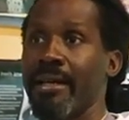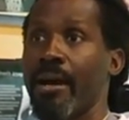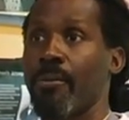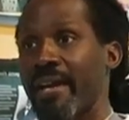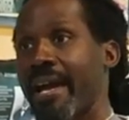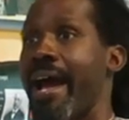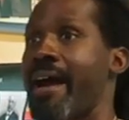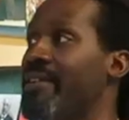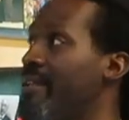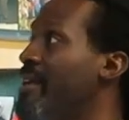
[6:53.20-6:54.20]
and we
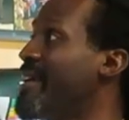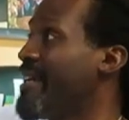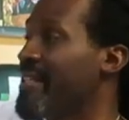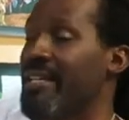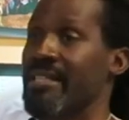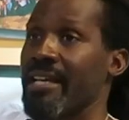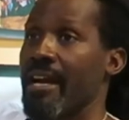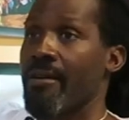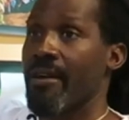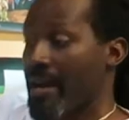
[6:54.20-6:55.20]
have it in this
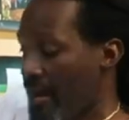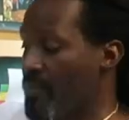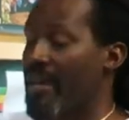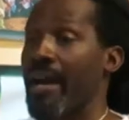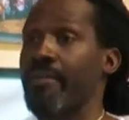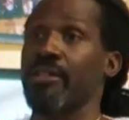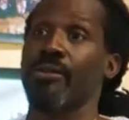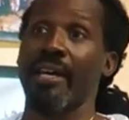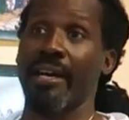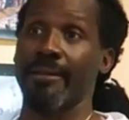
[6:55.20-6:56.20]
era, and we have it
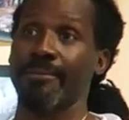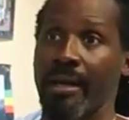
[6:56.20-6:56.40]
today.